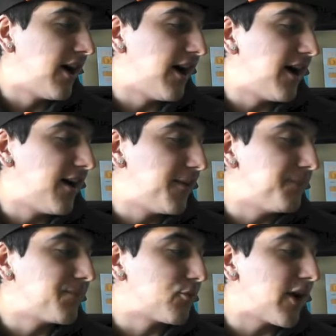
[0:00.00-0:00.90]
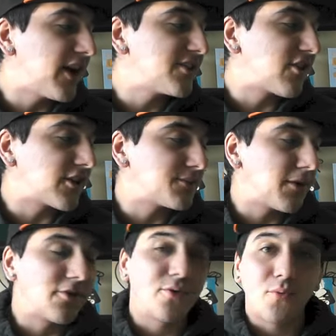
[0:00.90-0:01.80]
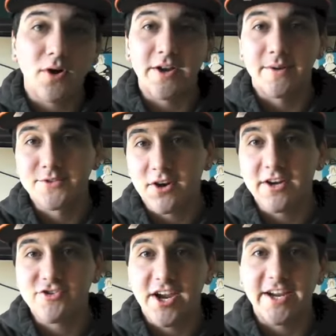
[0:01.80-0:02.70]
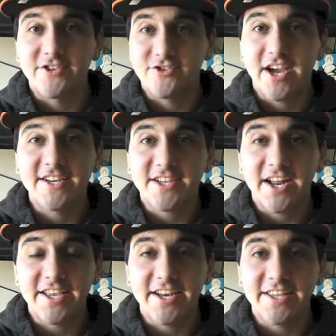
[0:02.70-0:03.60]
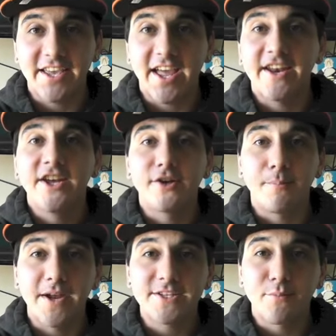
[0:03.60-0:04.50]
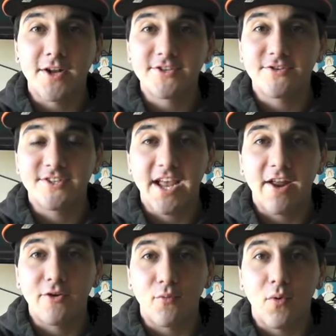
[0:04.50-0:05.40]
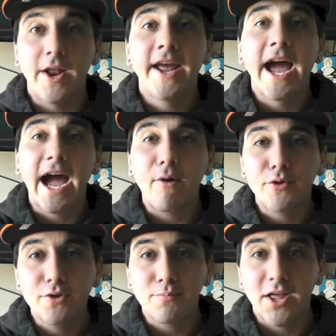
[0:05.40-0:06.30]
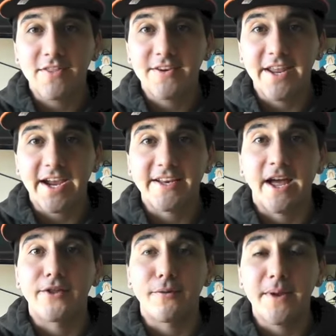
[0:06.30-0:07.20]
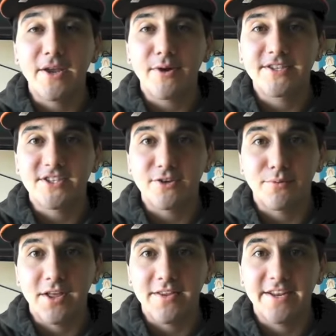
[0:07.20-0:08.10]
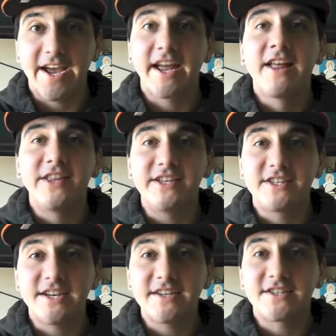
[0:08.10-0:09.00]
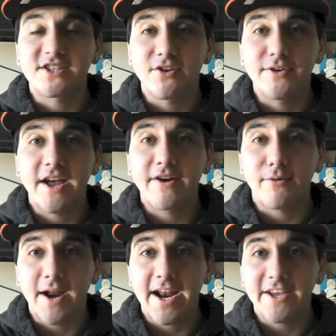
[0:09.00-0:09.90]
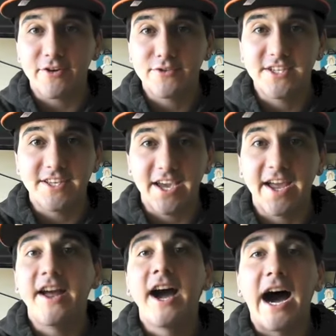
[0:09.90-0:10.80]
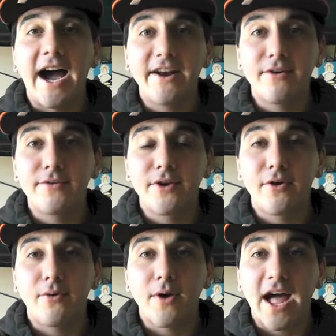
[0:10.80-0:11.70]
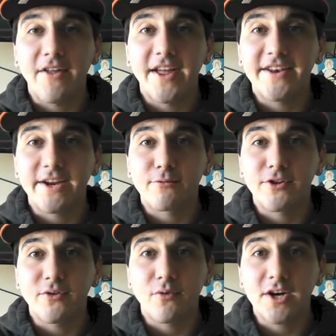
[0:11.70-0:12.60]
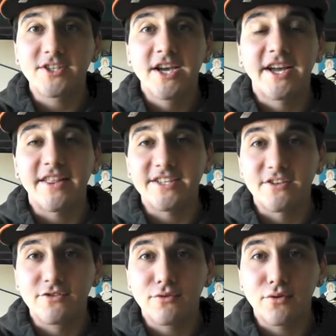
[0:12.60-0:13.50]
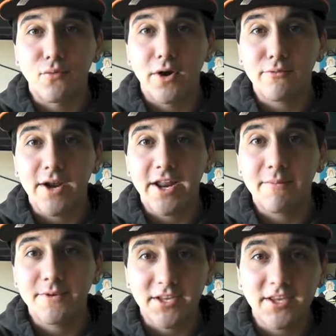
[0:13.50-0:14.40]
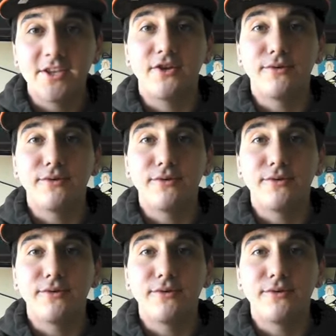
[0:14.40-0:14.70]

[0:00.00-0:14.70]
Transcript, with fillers: Um, Red Eyes Darkness Metal to 1. I'm sorry, Dragons. You guys got hit again. Your best monster is down to 1. How will you play the deck now? There are many ways to still play the deck. They did it to slow down Hieratic OTK. I don't know how that deck really works. Can they still do it with one Red MD?